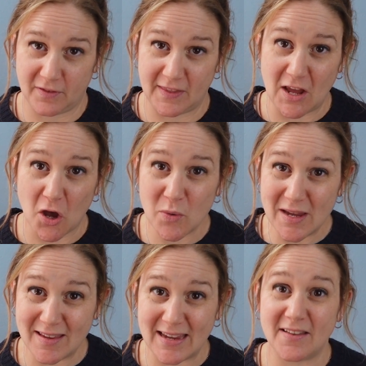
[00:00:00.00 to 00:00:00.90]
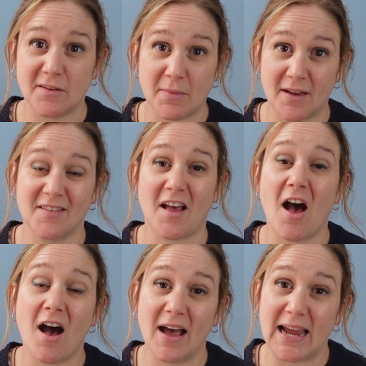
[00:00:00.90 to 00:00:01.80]
The OET demands a
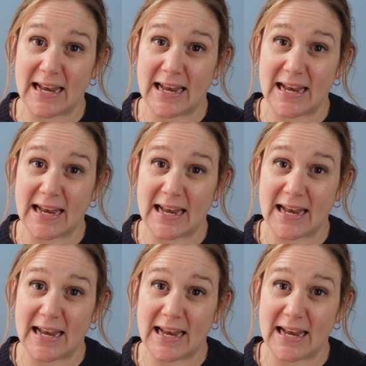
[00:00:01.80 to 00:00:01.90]
high